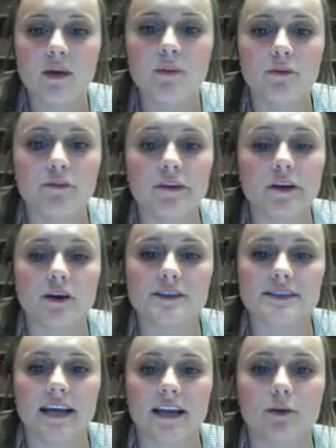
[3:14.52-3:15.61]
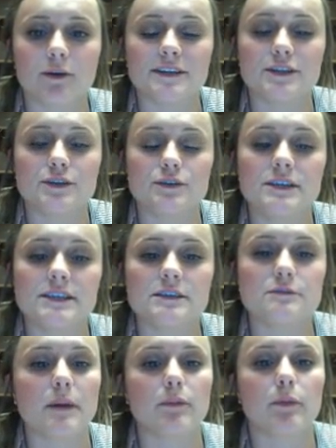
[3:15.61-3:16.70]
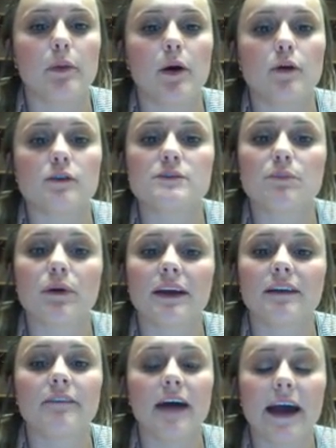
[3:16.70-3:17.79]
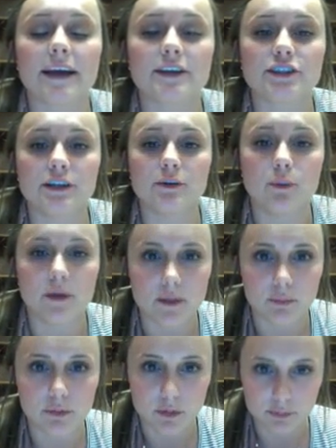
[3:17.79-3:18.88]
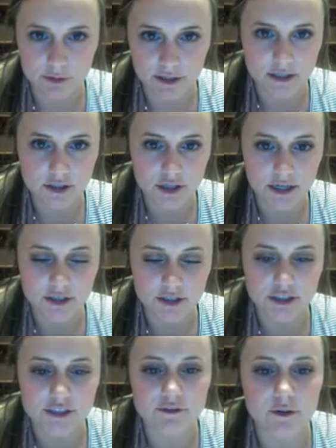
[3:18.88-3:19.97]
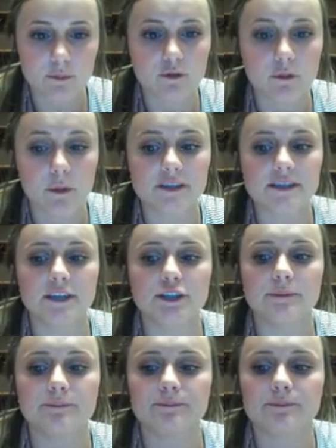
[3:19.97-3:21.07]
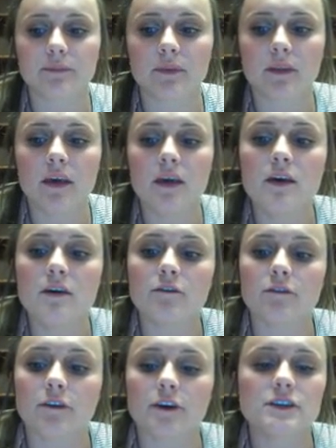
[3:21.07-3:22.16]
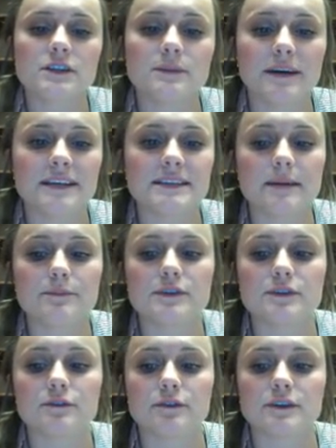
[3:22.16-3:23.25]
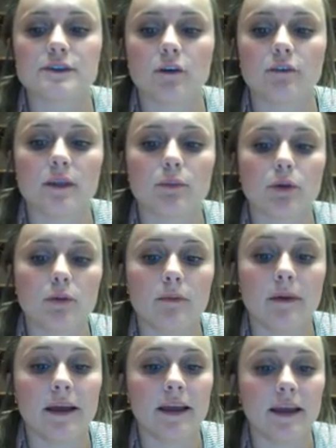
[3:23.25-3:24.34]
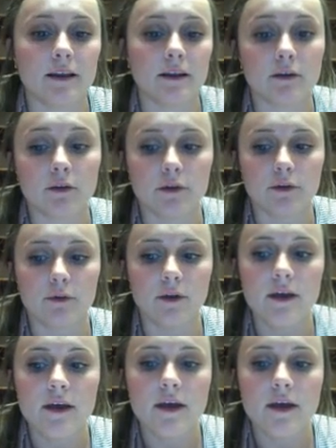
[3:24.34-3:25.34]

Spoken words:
Moving on to Category 2, this is my proposed plan of action with appropriate strategies for implementation. First, my steps to resolving the problem at hand include